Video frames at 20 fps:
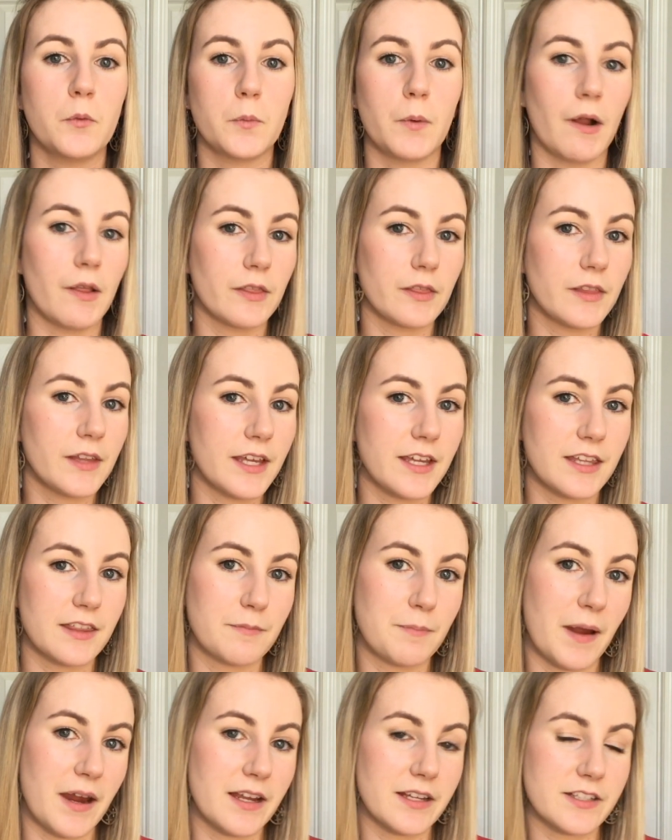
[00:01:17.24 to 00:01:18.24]
what
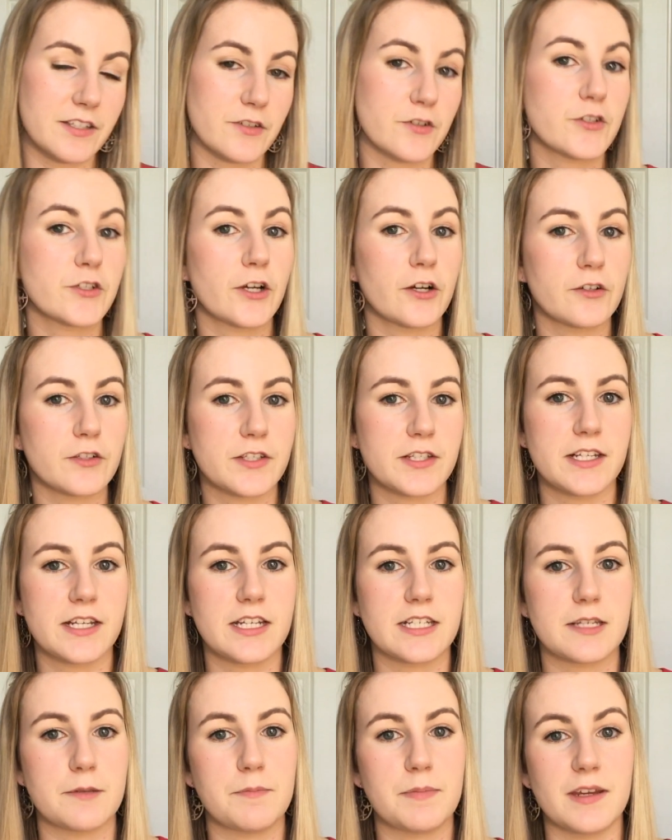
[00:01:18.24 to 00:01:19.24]
length pants or skirts
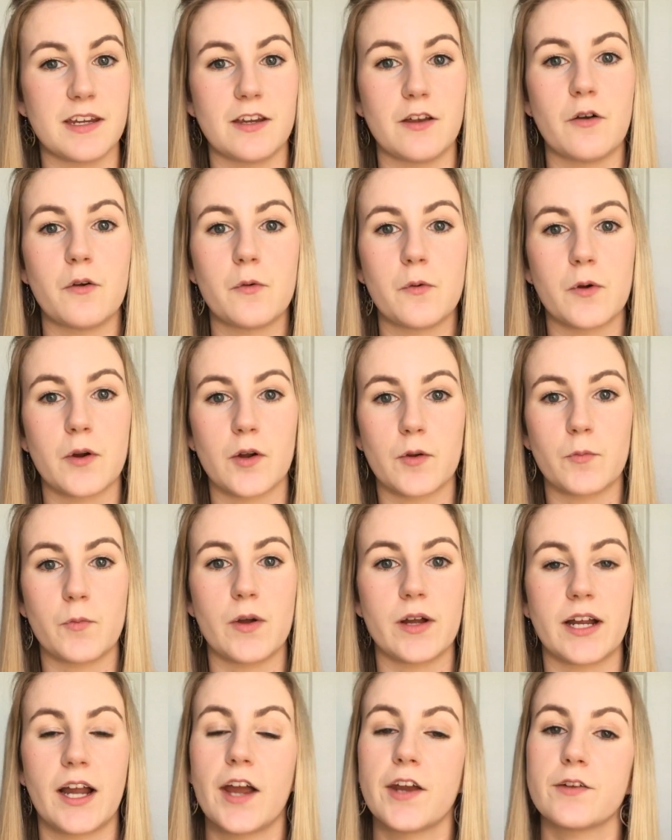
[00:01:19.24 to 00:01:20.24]
need to be, or
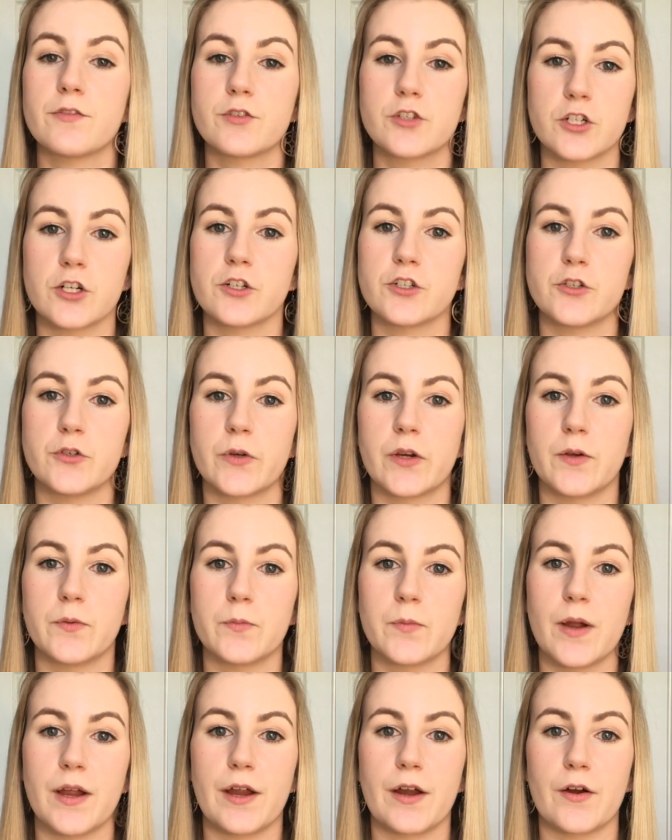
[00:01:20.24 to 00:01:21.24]
what kind of shirts you
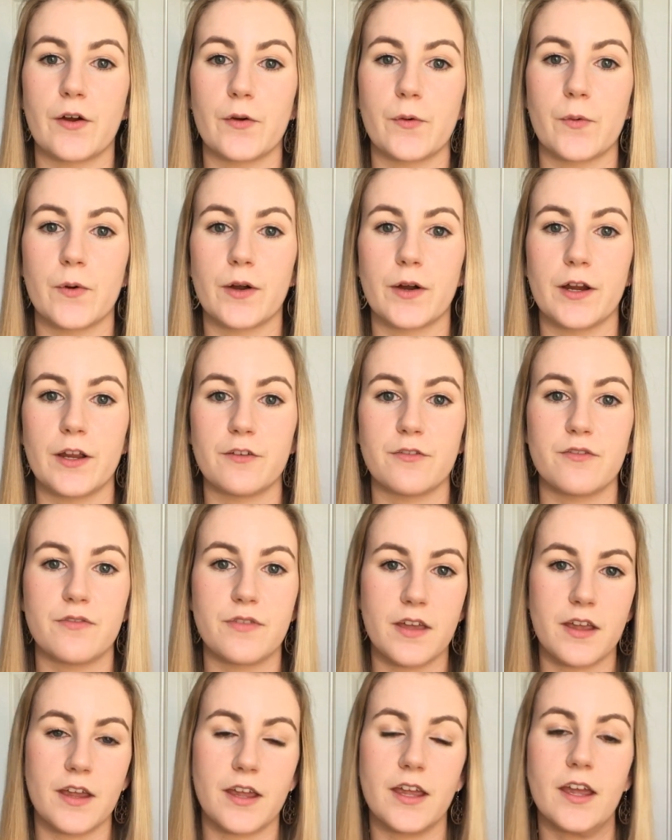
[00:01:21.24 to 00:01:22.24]
can wear, or if
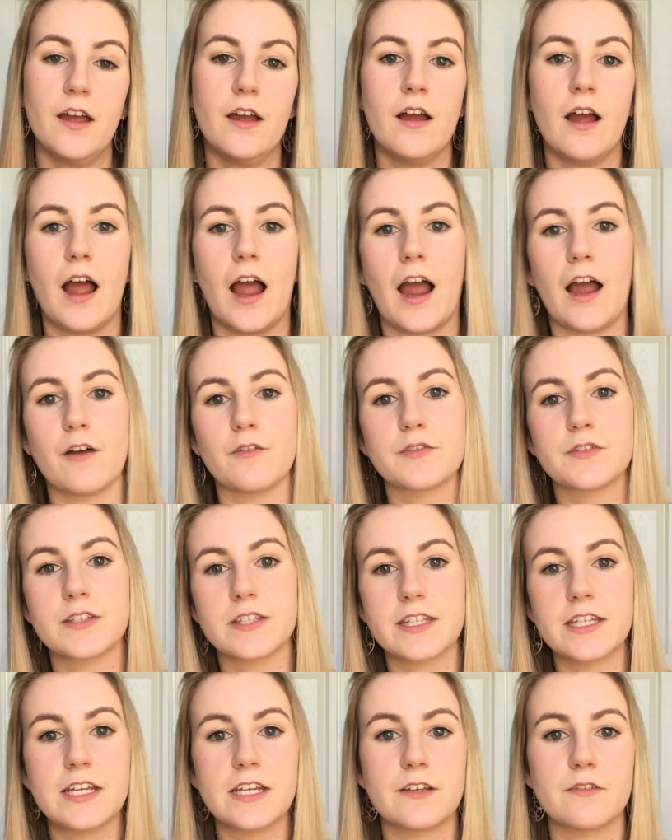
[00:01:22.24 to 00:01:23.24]
they have
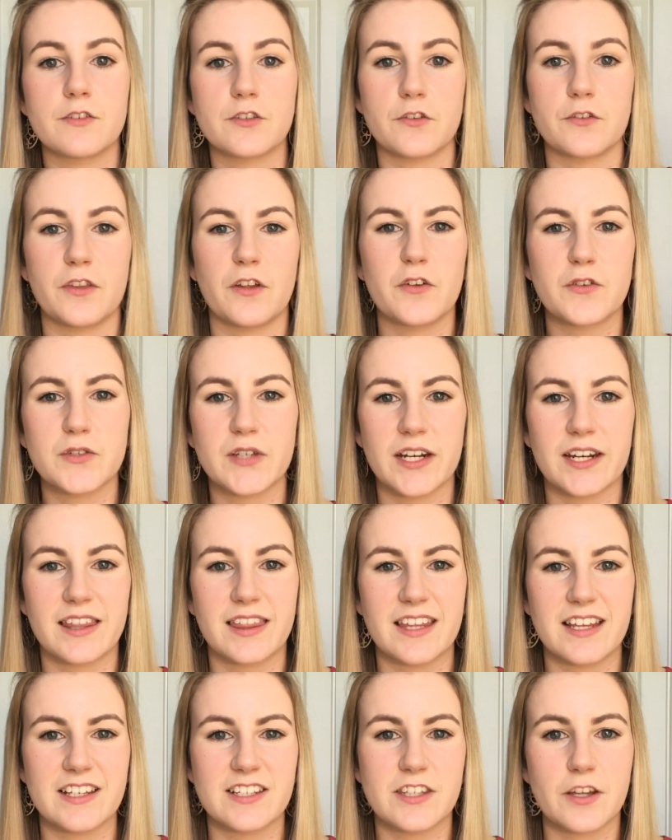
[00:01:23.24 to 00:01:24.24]
sleeves or those kind of
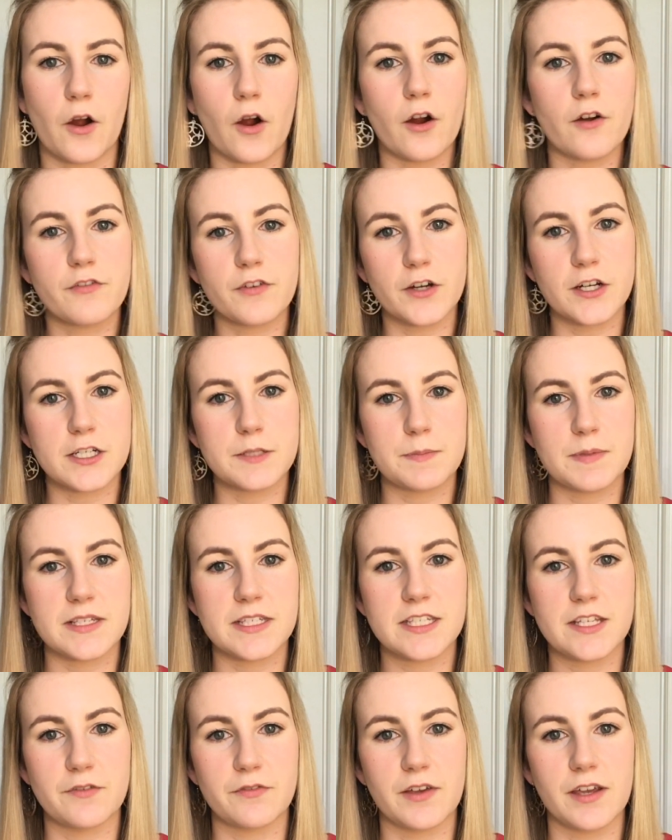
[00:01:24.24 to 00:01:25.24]
things that are very
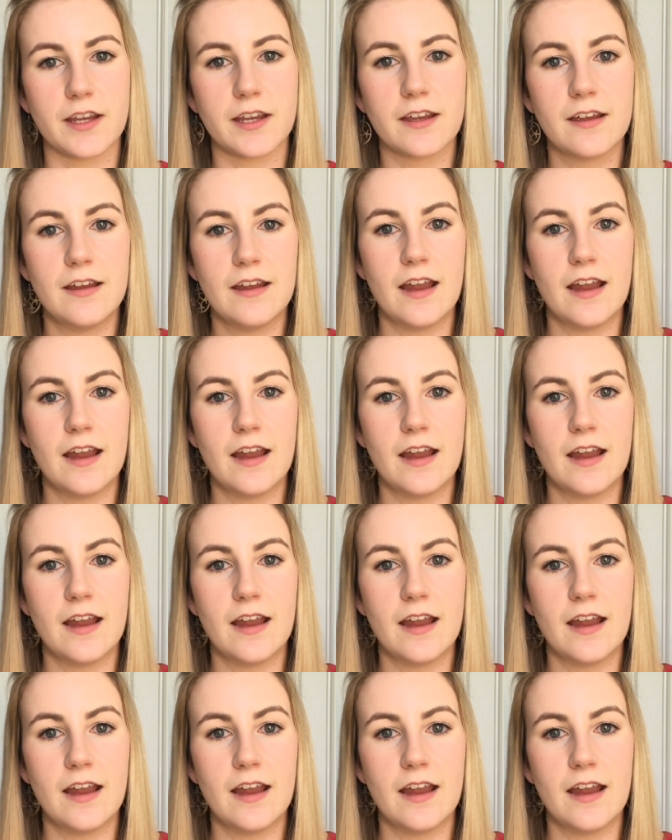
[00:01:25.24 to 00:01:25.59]
specific.